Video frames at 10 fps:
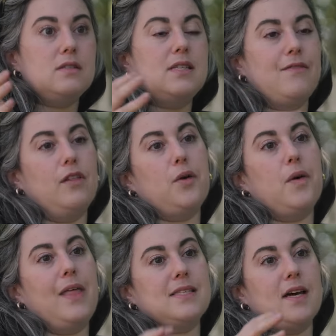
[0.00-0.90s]
save the
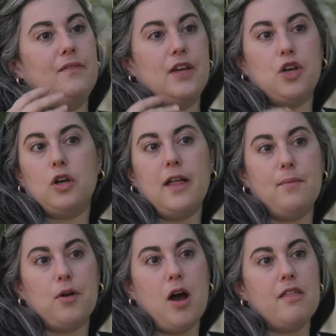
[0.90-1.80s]
liquid. That's kind of like your
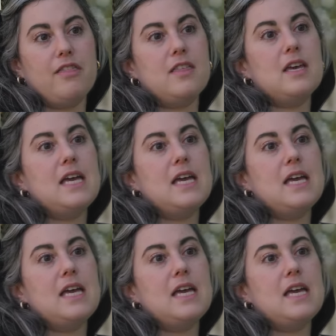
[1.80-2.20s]
clam broth,